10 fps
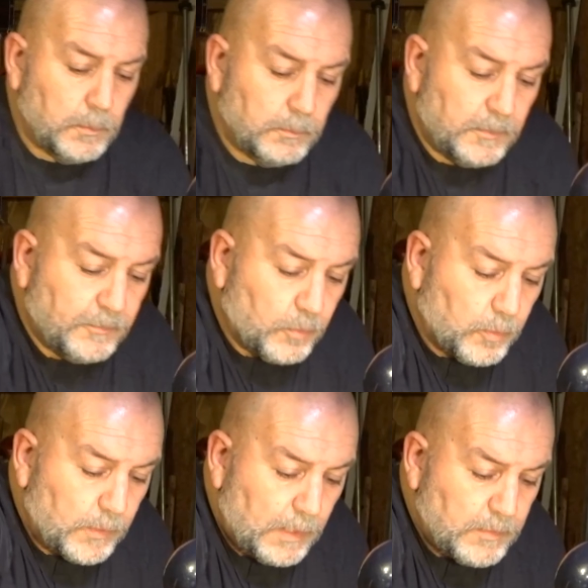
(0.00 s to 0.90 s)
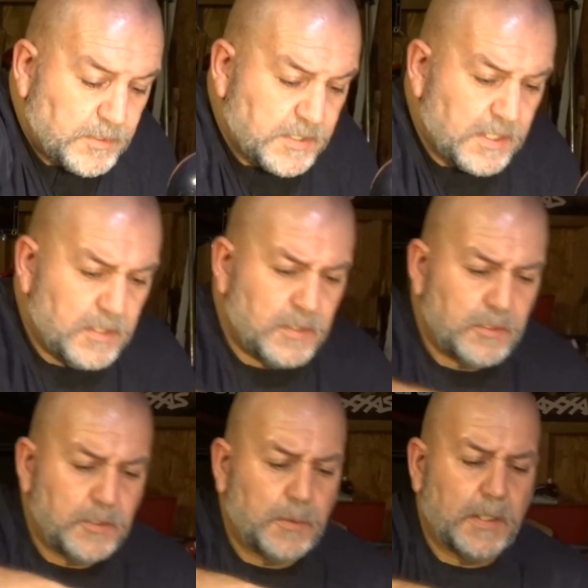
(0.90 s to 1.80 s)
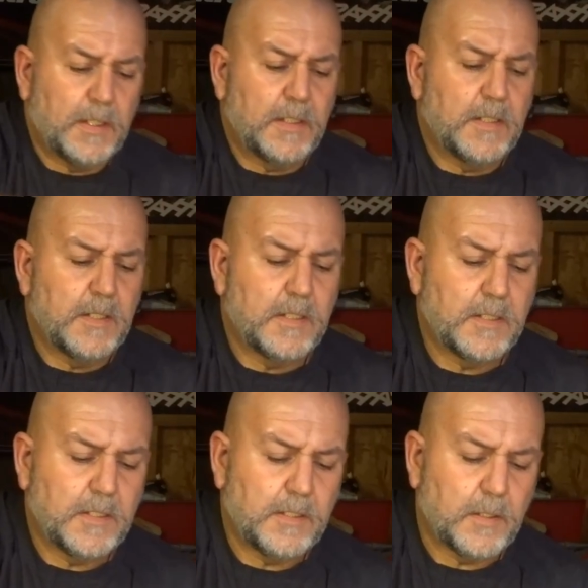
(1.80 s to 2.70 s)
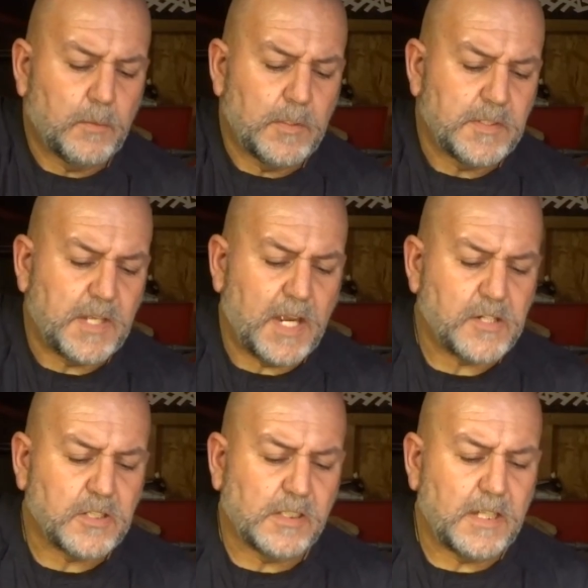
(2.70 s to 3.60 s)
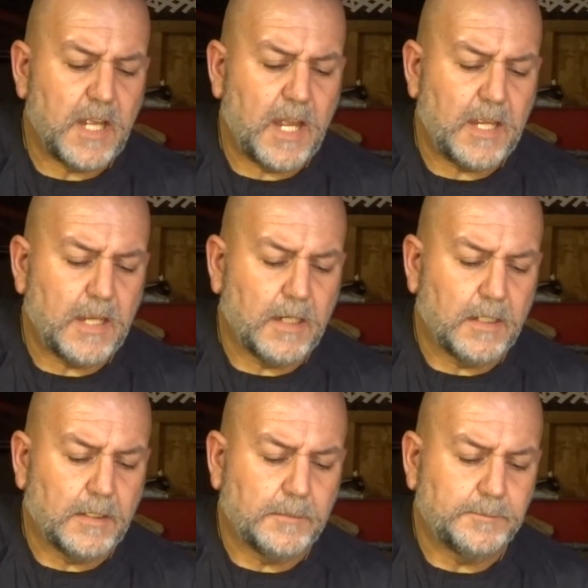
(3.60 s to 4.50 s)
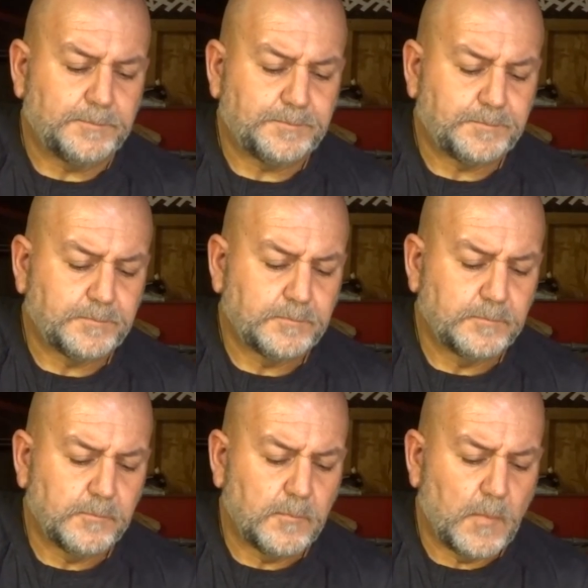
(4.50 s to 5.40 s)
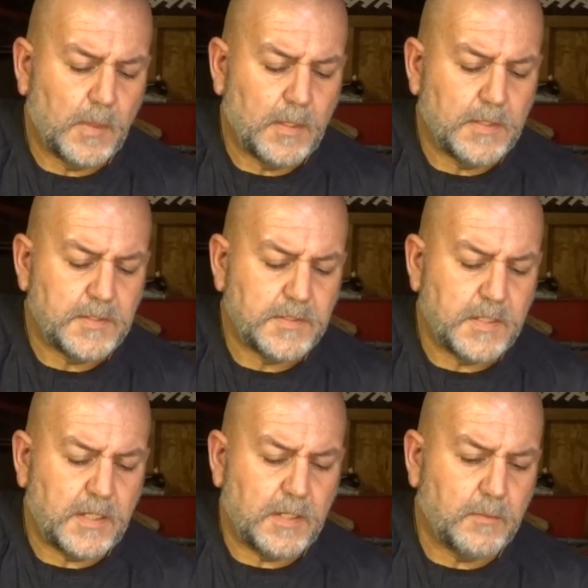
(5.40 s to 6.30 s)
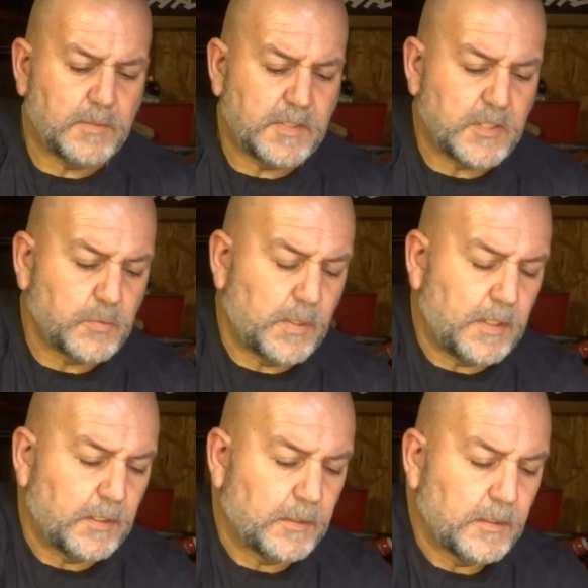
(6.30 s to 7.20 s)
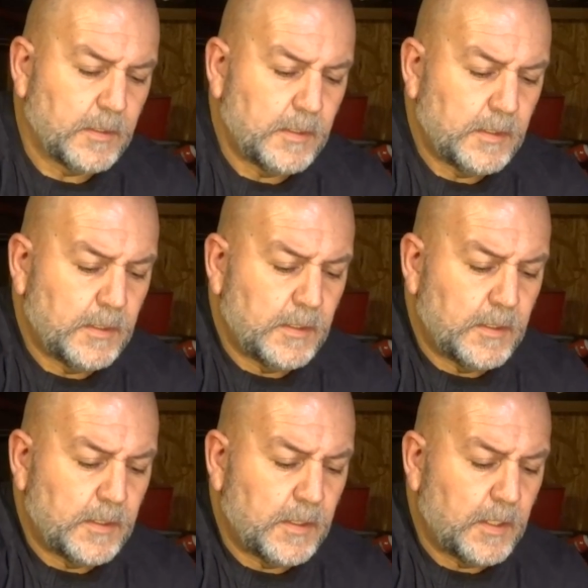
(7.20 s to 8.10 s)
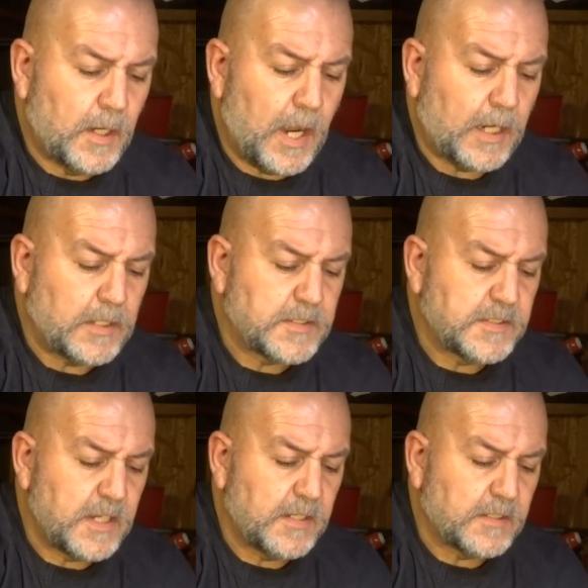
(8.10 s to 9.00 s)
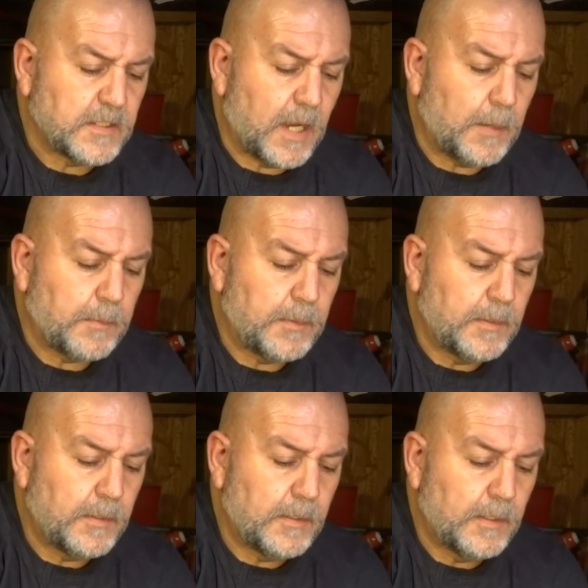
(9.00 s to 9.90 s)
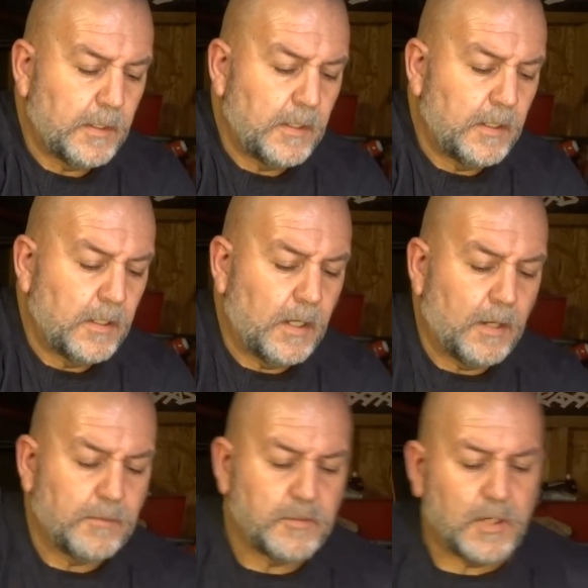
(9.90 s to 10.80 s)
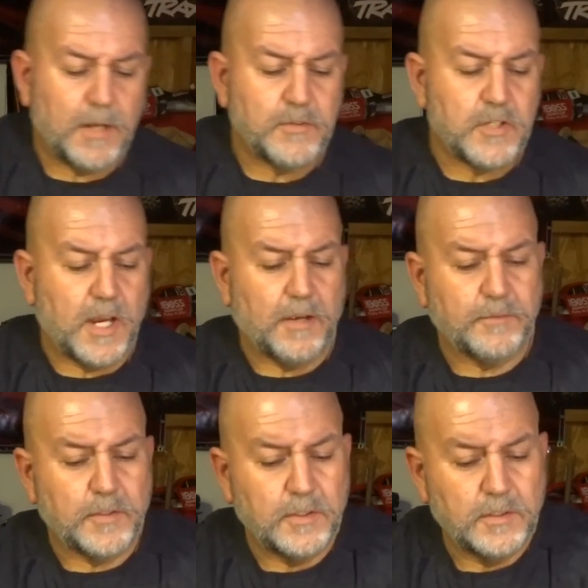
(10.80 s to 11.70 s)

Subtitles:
before when I was doing it, there was actually a let's see, this way here, I could see the top of the drive shaft,